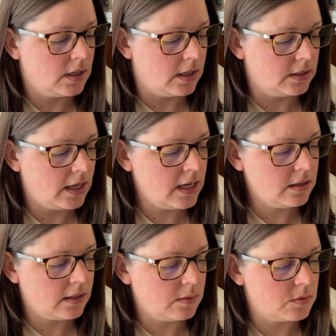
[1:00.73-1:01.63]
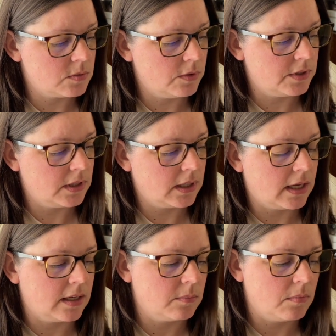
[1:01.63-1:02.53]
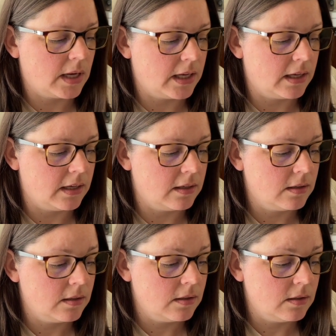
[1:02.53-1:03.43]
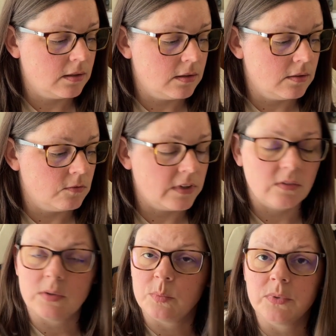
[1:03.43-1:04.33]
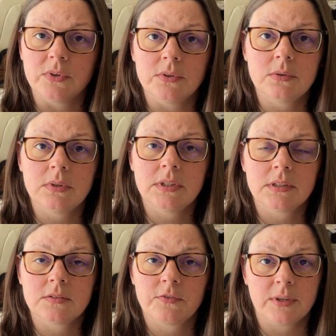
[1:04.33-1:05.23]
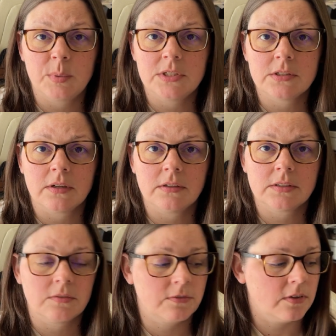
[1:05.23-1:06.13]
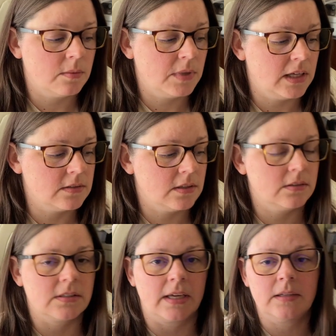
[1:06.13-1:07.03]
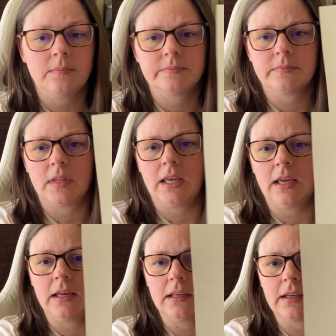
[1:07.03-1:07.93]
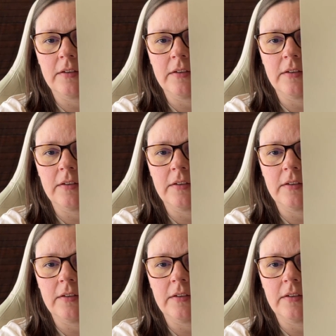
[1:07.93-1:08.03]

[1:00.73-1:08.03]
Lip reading: On the 8th, I was working on my favorite brew freebie chart from Hands On Design, and I